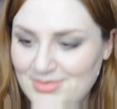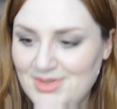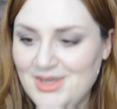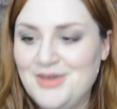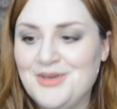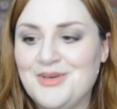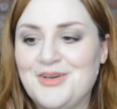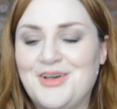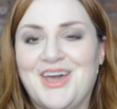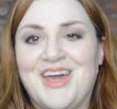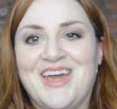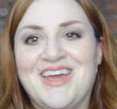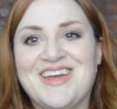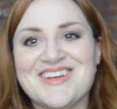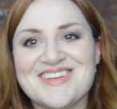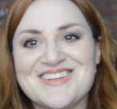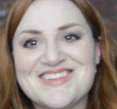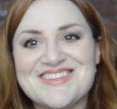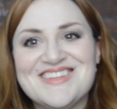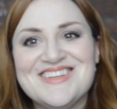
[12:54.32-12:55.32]
Okay,
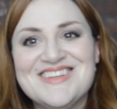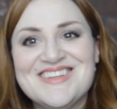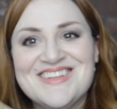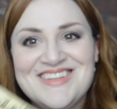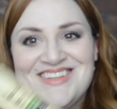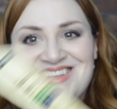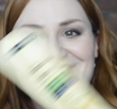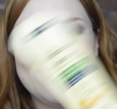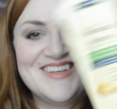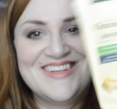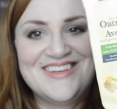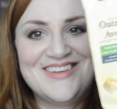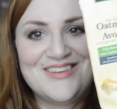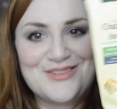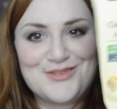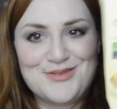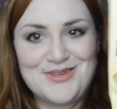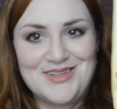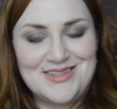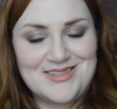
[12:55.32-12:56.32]

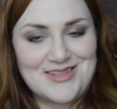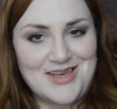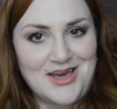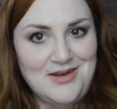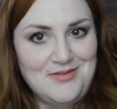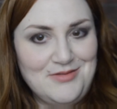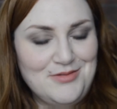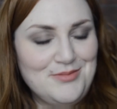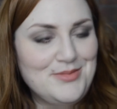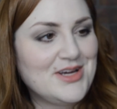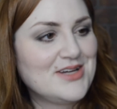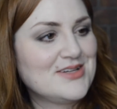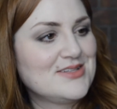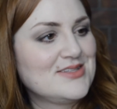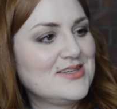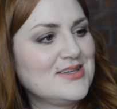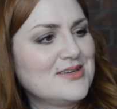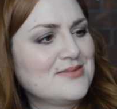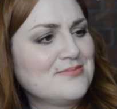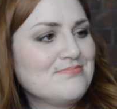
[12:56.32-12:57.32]
here's one that's kind of
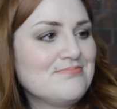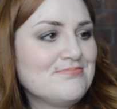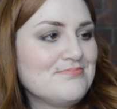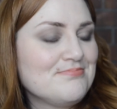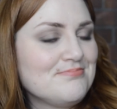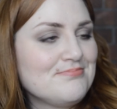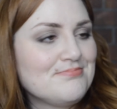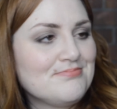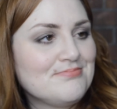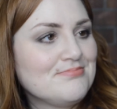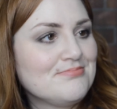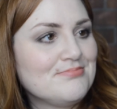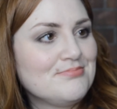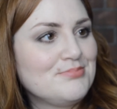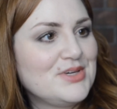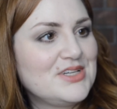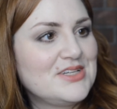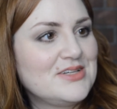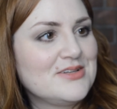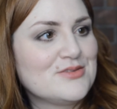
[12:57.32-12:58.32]
embarrassing,
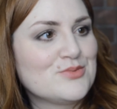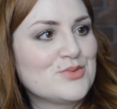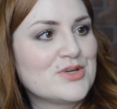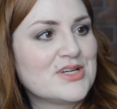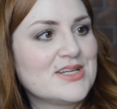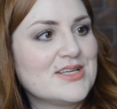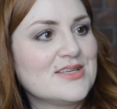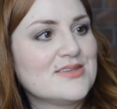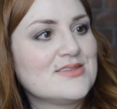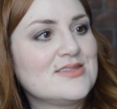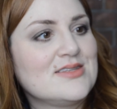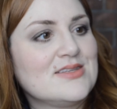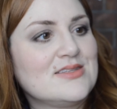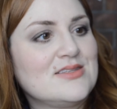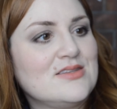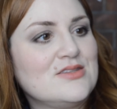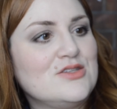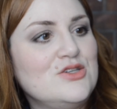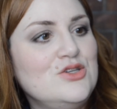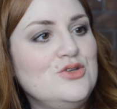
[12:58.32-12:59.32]
but it is what it is. This
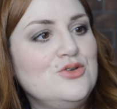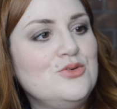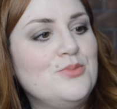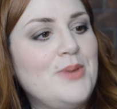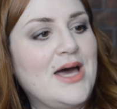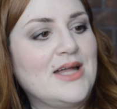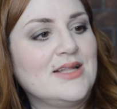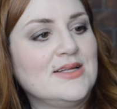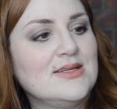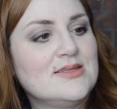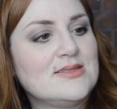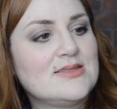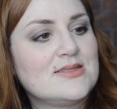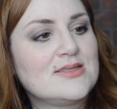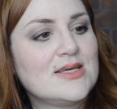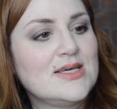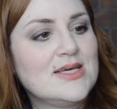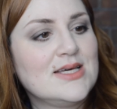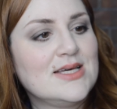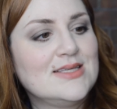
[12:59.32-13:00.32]
is New Balance
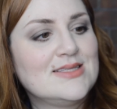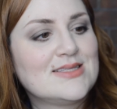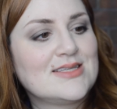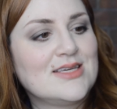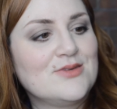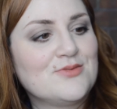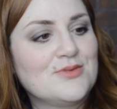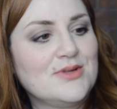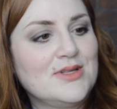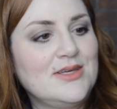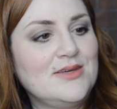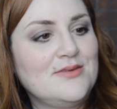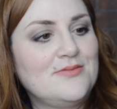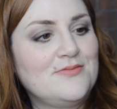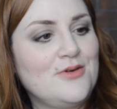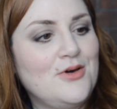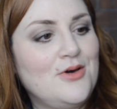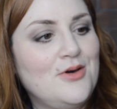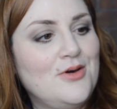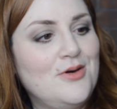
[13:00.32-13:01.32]
Skin Relief
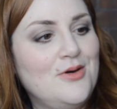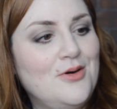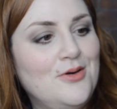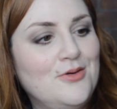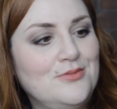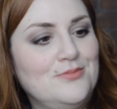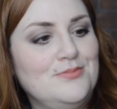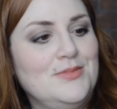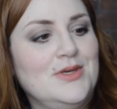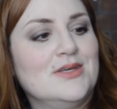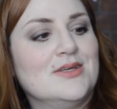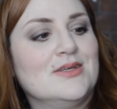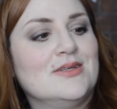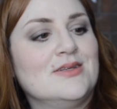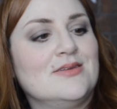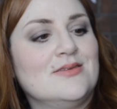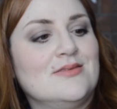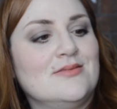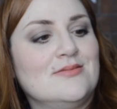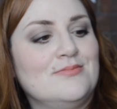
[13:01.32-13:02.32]

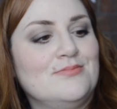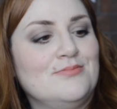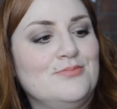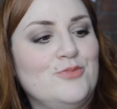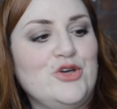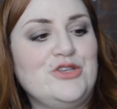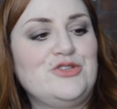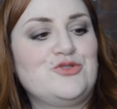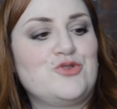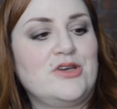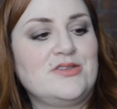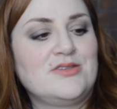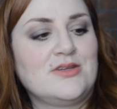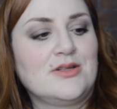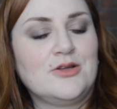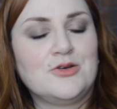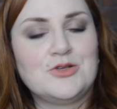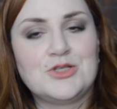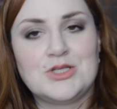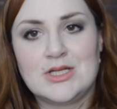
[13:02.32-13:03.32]
Oatmeal Moisturizing
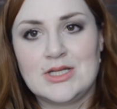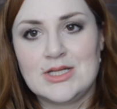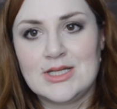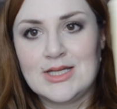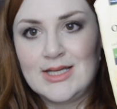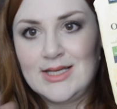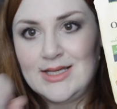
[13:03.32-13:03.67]
Lotion.